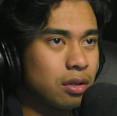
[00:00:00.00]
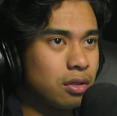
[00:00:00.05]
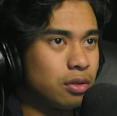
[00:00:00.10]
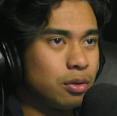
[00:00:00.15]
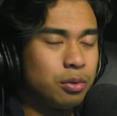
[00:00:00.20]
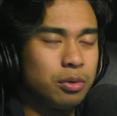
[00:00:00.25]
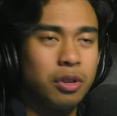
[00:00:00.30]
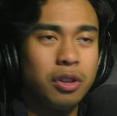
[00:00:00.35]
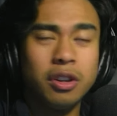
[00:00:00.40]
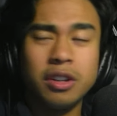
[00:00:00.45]

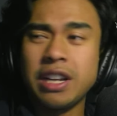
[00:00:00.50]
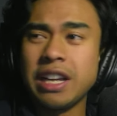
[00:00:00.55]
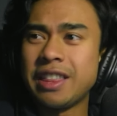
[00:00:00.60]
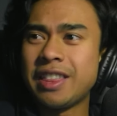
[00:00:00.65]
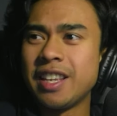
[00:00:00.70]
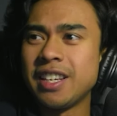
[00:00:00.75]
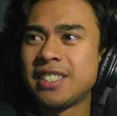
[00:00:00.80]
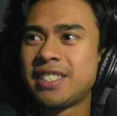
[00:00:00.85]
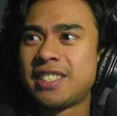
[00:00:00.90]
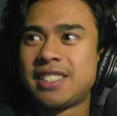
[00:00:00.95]
Dude, look
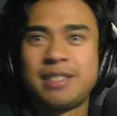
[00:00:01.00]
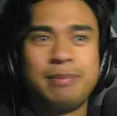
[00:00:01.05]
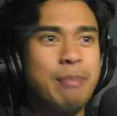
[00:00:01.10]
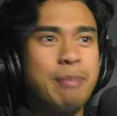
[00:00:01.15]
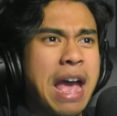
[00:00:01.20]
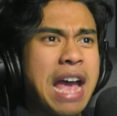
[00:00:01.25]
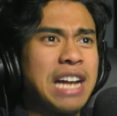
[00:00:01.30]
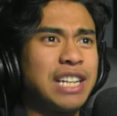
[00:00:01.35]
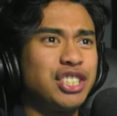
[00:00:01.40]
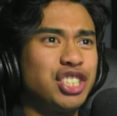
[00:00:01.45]
at this
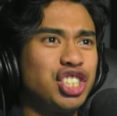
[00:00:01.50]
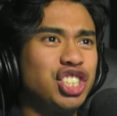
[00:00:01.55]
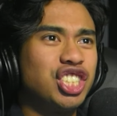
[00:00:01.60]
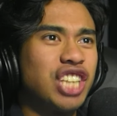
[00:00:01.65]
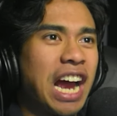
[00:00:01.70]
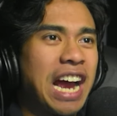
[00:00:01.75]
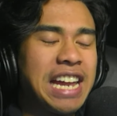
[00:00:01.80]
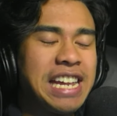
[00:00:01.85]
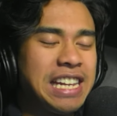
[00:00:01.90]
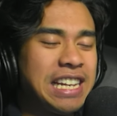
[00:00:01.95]
man
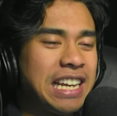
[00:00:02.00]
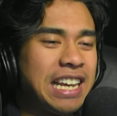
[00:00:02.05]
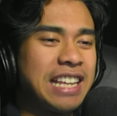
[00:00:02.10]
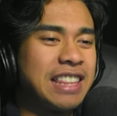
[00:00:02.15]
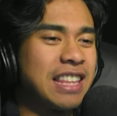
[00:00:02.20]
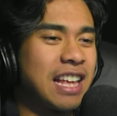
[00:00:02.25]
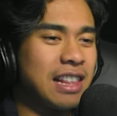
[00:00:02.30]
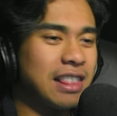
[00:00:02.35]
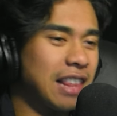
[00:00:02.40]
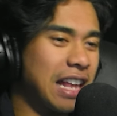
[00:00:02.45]
shining
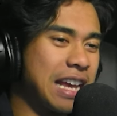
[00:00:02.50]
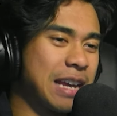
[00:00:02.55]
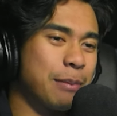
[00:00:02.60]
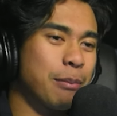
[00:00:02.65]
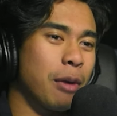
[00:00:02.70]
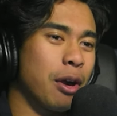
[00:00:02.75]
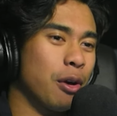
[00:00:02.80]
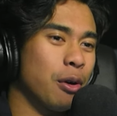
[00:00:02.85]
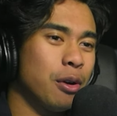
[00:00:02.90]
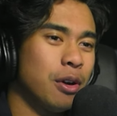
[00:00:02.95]
in the
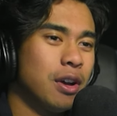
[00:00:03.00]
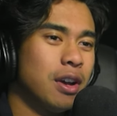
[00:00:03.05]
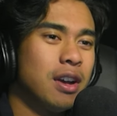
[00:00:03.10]
light, bro.